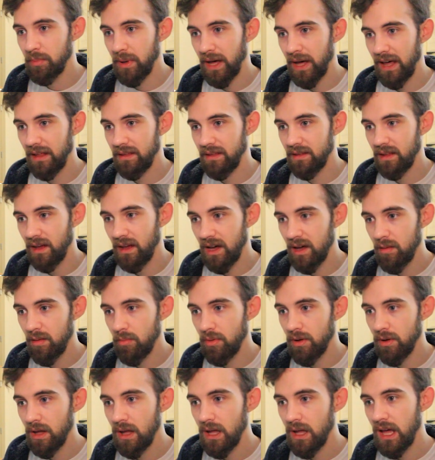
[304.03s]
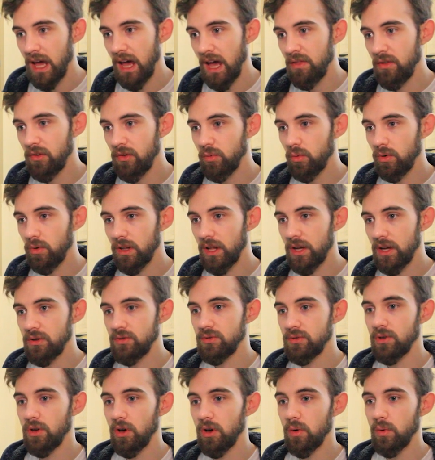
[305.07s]
a path type, and this will allow you
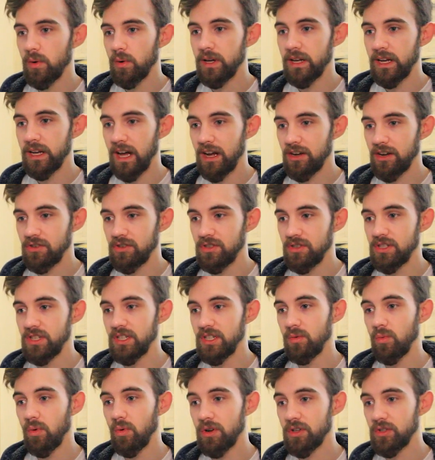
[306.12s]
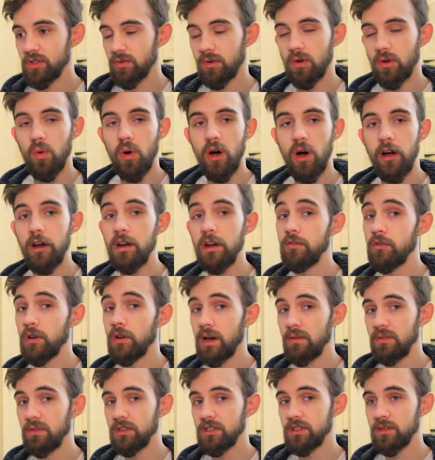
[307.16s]
to go in and actually see what is required if you're
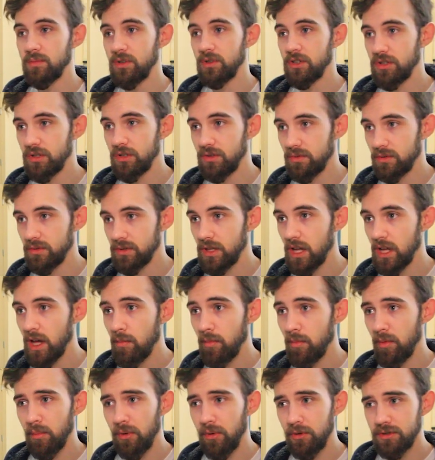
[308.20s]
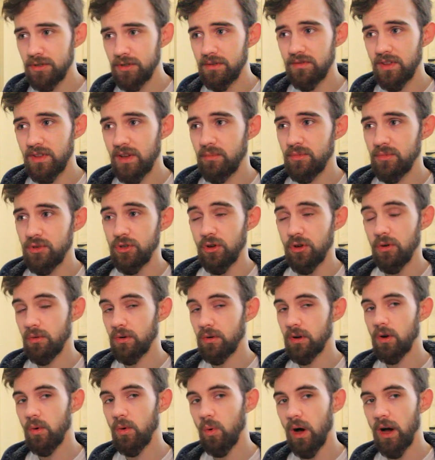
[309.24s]
having some issues. But most of them don't
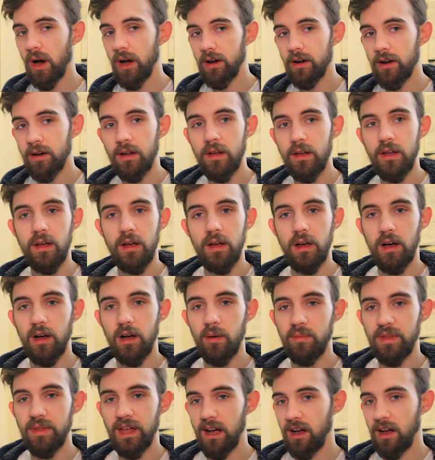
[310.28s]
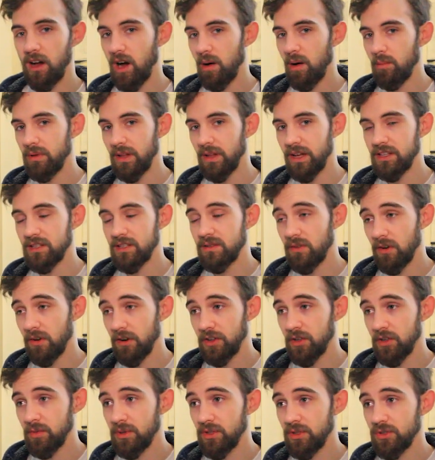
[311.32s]
require um, that complex of
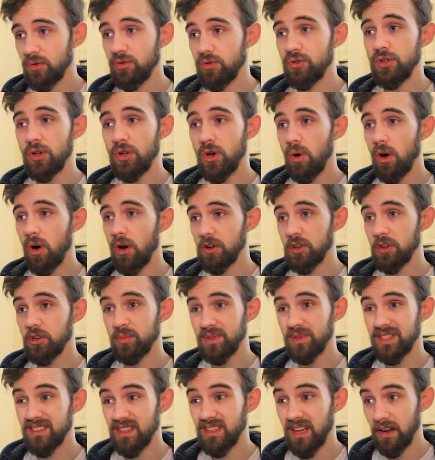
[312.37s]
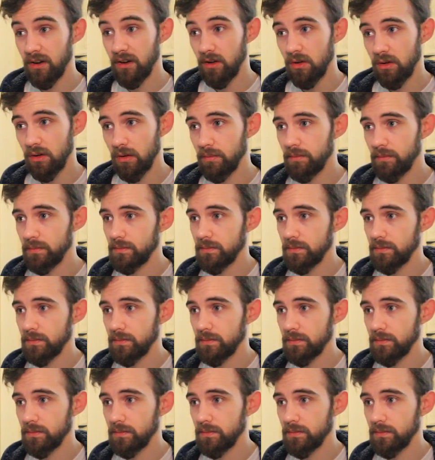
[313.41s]
arguments or no arguments at all.